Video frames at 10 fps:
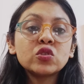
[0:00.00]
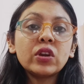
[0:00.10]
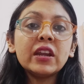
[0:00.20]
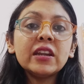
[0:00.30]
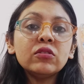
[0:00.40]
so
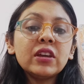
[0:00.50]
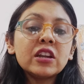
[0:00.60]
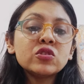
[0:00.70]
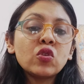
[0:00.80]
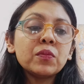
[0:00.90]
right now they
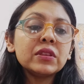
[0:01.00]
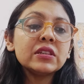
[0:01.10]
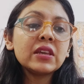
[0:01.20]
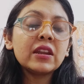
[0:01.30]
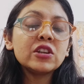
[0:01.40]
are showing me
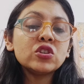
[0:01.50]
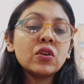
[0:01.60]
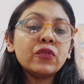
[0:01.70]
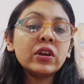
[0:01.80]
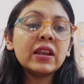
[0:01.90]
this energy
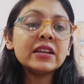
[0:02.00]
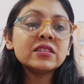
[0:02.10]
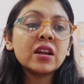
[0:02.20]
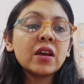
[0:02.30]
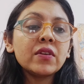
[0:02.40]
of okay
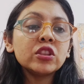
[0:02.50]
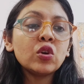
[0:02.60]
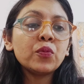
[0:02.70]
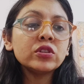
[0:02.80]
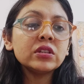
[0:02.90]
let's run away in
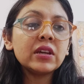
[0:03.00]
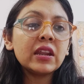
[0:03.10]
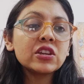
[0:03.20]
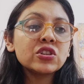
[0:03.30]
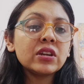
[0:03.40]
the opposite
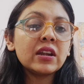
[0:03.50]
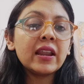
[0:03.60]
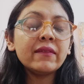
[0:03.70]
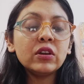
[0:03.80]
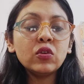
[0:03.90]
direction
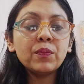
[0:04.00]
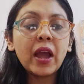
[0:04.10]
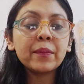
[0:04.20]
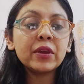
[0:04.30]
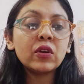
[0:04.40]
and never look
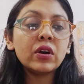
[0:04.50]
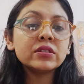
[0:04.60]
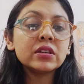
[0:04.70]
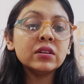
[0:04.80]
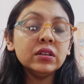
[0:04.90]
back
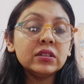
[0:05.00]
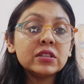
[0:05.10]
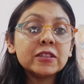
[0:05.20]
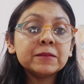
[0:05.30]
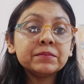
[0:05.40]
because it
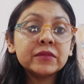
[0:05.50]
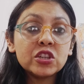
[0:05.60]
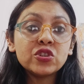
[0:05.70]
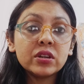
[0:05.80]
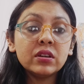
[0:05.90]
hurts
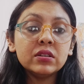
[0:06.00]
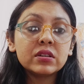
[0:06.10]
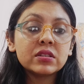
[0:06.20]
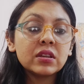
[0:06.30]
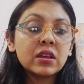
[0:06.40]
this shit
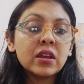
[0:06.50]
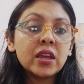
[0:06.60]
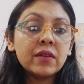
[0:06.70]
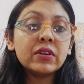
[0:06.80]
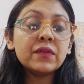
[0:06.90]
hurts
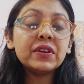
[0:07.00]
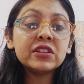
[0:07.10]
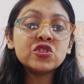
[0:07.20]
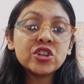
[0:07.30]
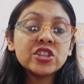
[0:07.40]
even if it
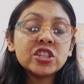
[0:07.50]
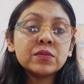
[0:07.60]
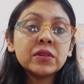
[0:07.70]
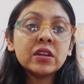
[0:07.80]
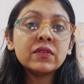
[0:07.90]
is
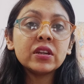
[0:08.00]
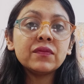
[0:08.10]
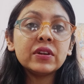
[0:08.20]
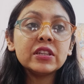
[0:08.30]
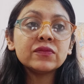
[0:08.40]
changing me even
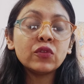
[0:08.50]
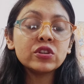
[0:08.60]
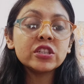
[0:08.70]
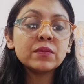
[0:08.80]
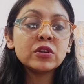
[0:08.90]
if it is
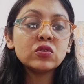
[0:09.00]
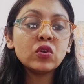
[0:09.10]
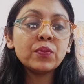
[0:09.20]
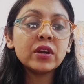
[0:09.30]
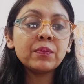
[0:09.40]
forcing me
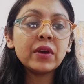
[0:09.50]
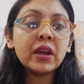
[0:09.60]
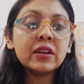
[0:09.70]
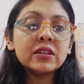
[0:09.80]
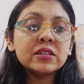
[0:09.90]
to open up
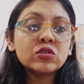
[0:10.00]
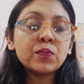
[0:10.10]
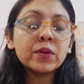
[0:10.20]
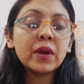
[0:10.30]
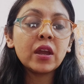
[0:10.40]
my energies
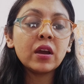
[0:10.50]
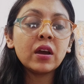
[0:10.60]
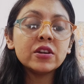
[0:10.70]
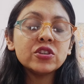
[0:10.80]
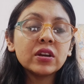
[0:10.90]
open my
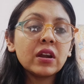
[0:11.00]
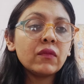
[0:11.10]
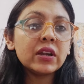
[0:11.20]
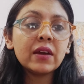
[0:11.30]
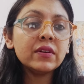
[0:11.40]
heart chakra
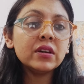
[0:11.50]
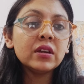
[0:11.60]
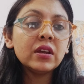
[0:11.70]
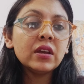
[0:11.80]
whatever